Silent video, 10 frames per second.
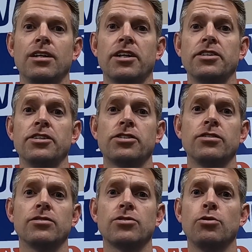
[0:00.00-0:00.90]
a
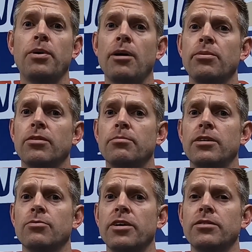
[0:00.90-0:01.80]
condition so popular
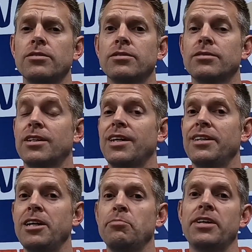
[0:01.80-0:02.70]
among runners that they
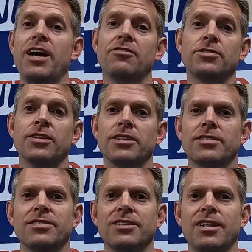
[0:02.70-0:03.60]
named it after
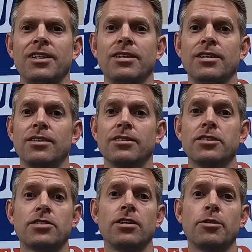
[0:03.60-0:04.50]
us.
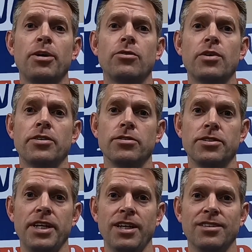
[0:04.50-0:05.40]
Let's talk about
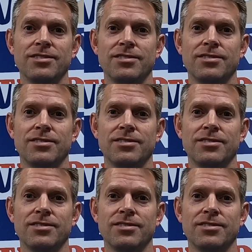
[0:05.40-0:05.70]
runner's knee.